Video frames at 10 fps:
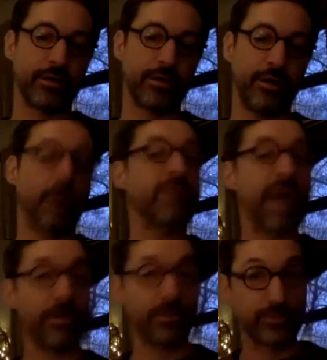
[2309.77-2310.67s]
our
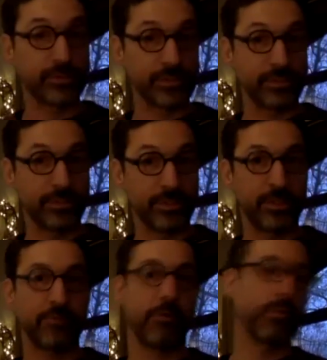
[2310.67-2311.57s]
values,
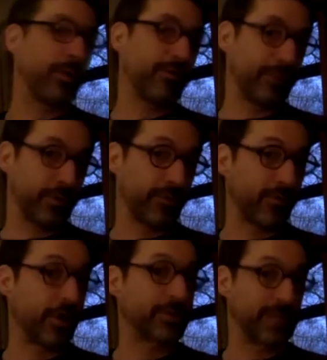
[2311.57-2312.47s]
what we want for
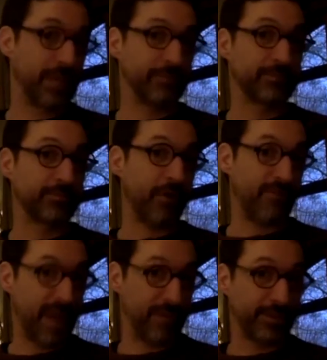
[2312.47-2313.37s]
ourselves, for our
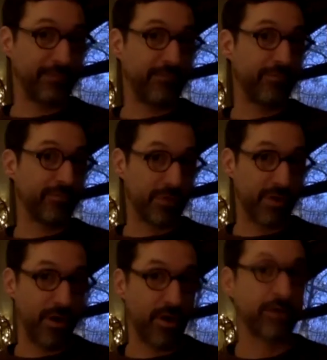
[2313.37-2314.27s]
family, for
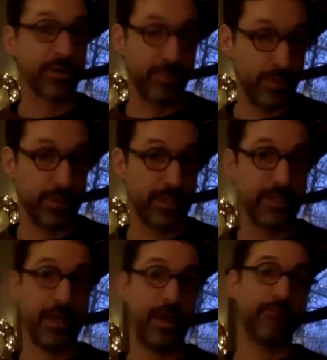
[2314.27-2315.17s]
our community,
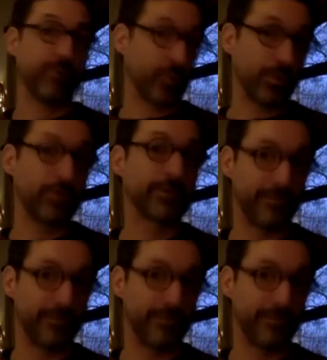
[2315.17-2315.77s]
and for the world.